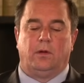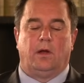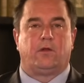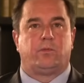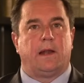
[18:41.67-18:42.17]

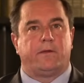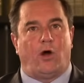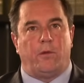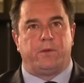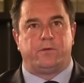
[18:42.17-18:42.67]
as well as our
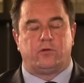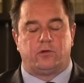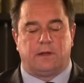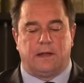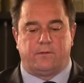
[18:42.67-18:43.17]

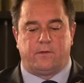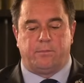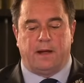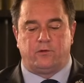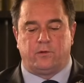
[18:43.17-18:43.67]
opposition against the
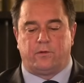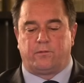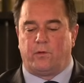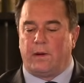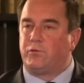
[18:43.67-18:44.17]
budgets of
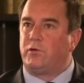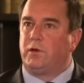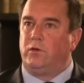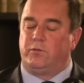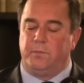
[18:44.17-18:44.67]

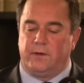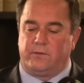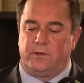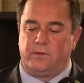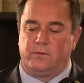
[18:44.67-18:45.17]
corruption-accused
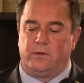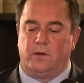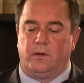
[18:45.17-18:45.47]
ministers,